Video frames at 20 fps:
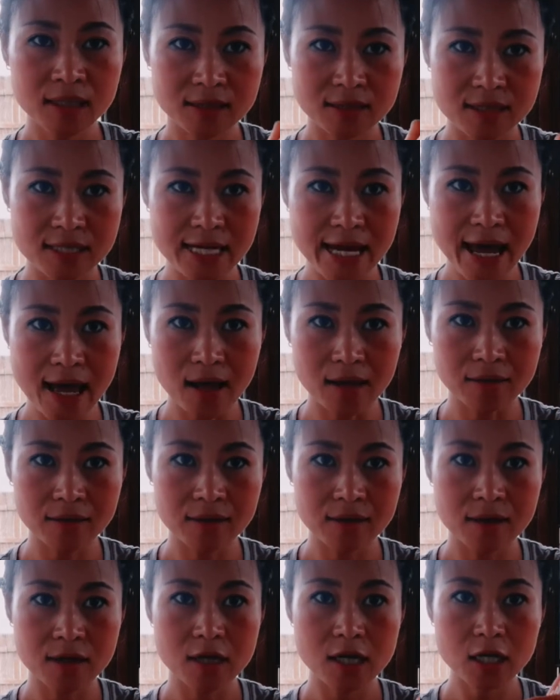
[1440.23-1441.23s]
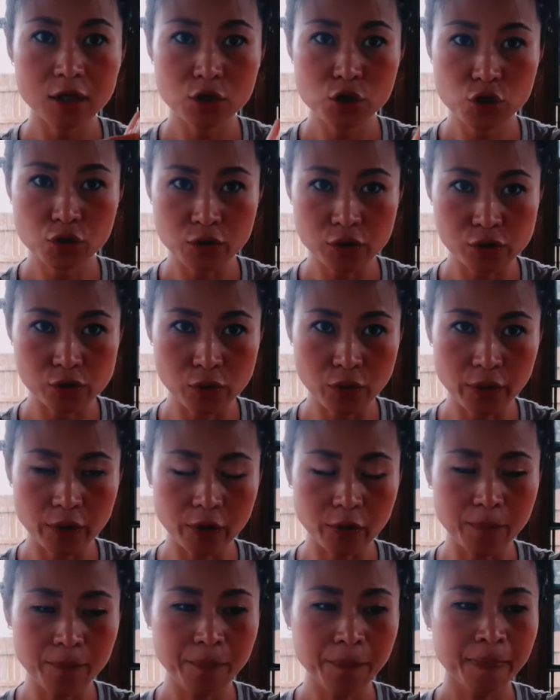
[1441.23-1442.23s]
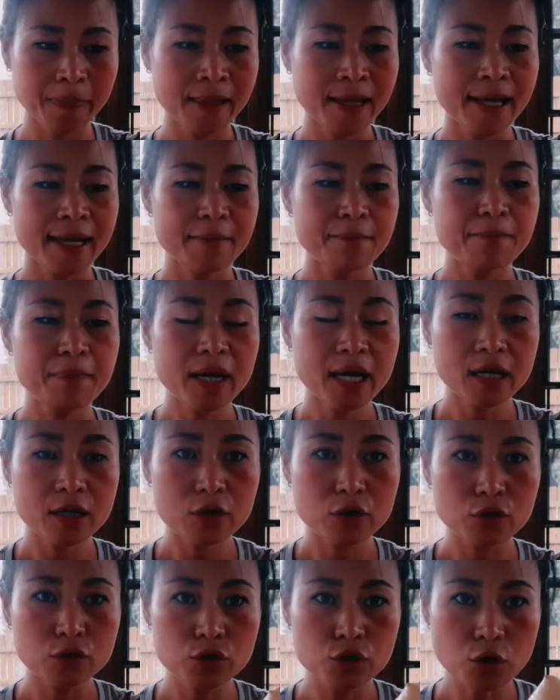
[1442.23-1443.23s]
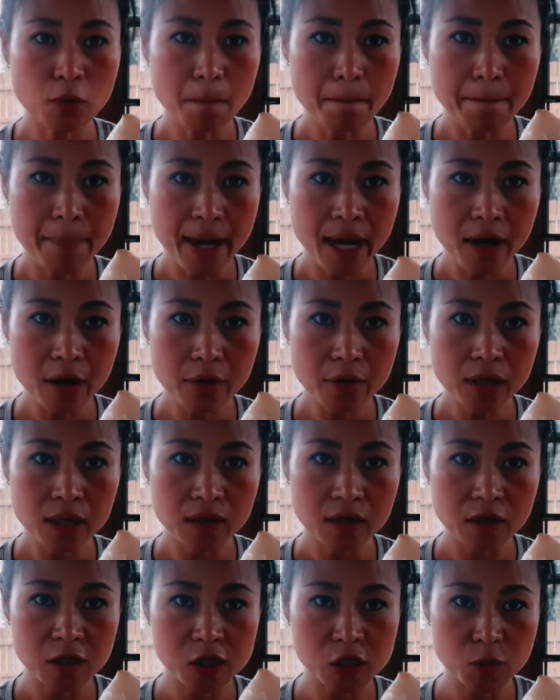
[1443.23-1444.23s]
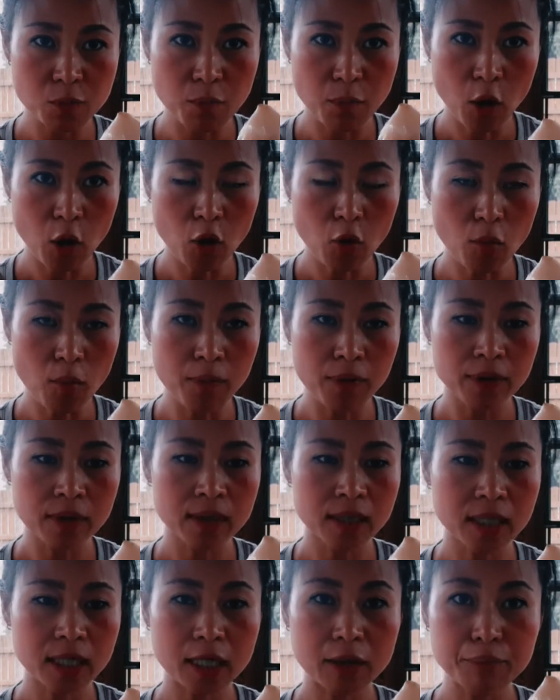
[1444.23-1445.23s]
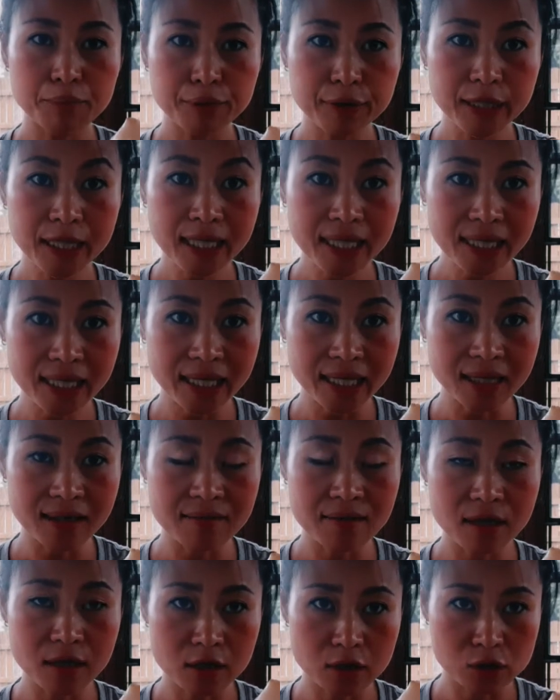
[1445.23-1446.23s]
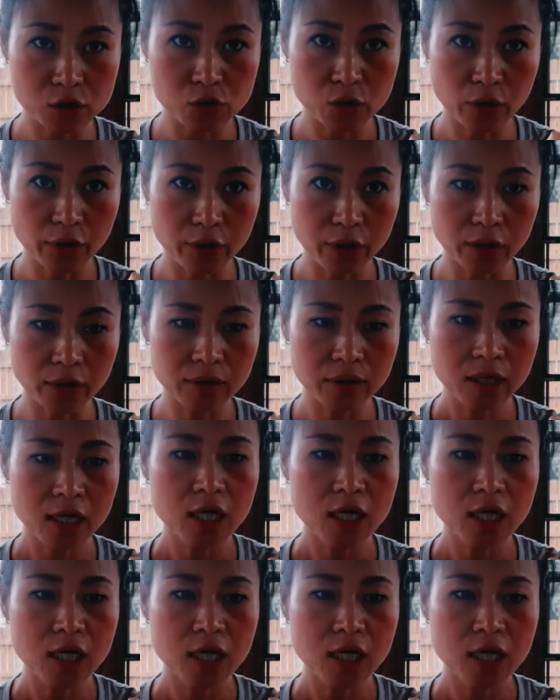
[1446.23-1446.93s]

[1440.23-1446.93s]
down into the soil. But you don't bury this bulb completely in the soil.